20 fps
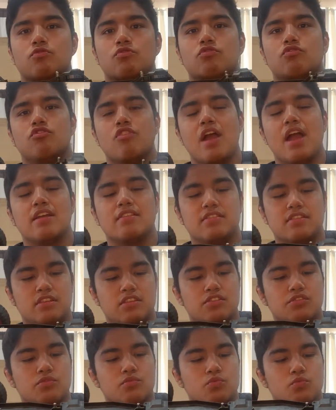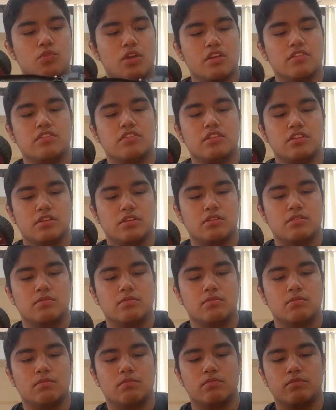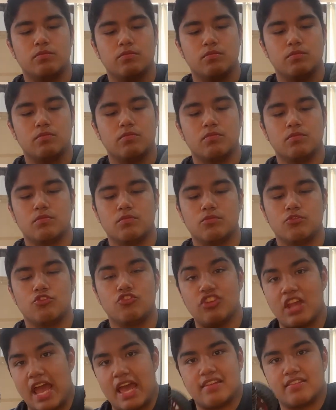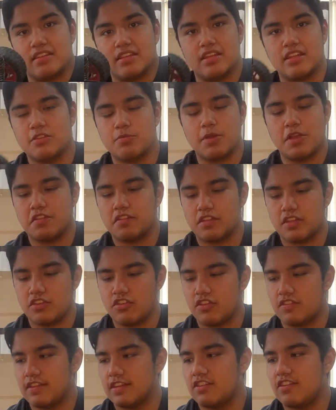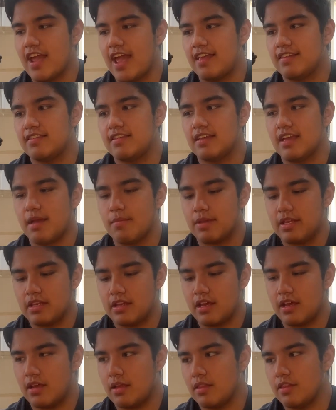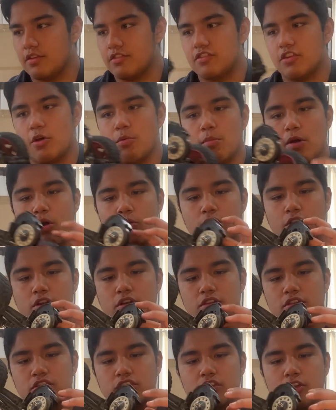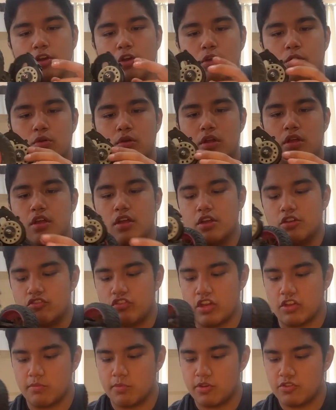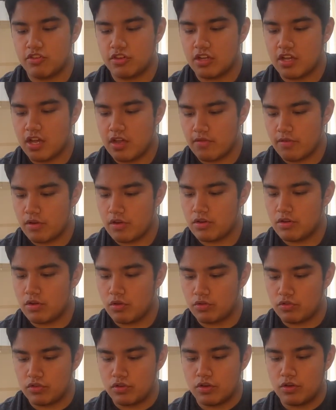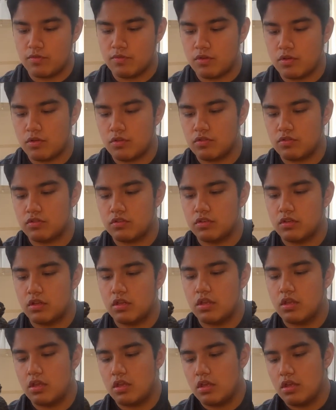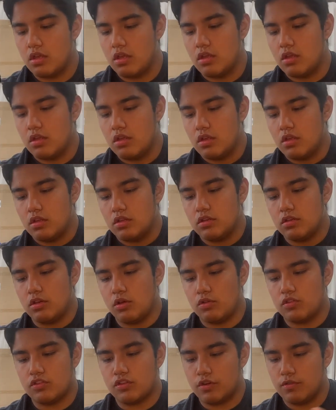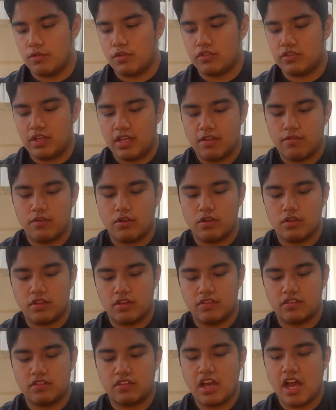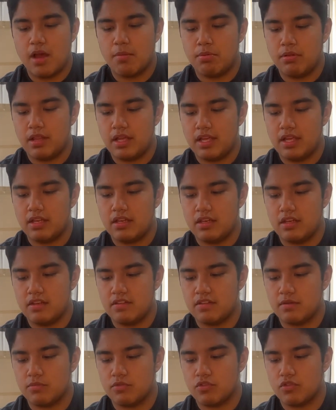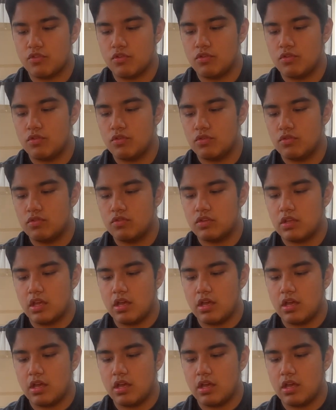Traxxas Rustler chassis. It's basically just the chassis. I mean, there's no motor, there's no transmission cover, no servos, no servo saver. This top plate needs some screws.